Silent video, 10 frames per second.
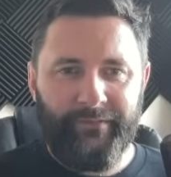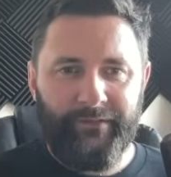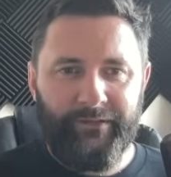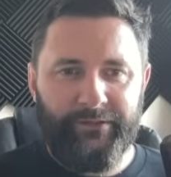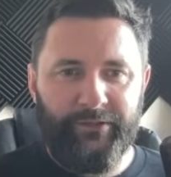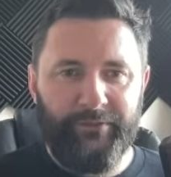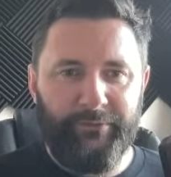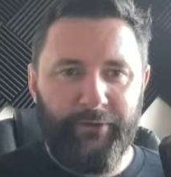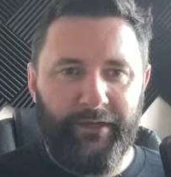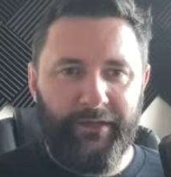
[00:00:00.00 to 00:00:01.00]
Excuse me
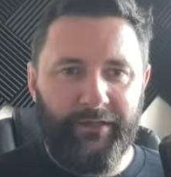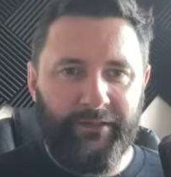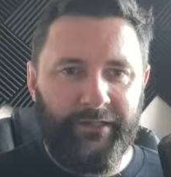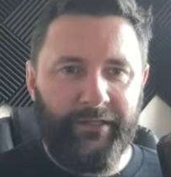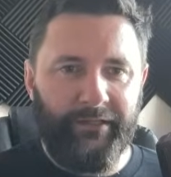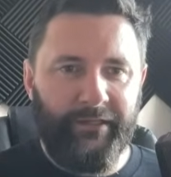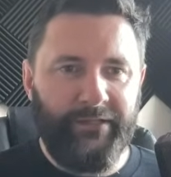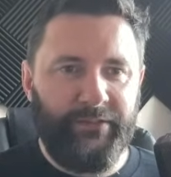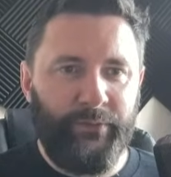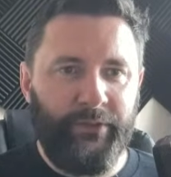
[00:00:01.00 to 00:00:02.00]
while I kill an
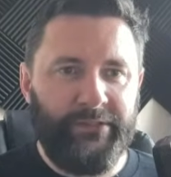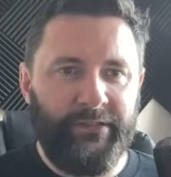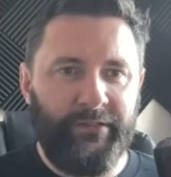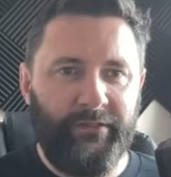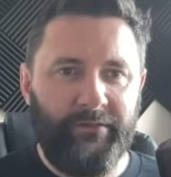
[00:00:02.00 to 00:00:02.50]
innocent person.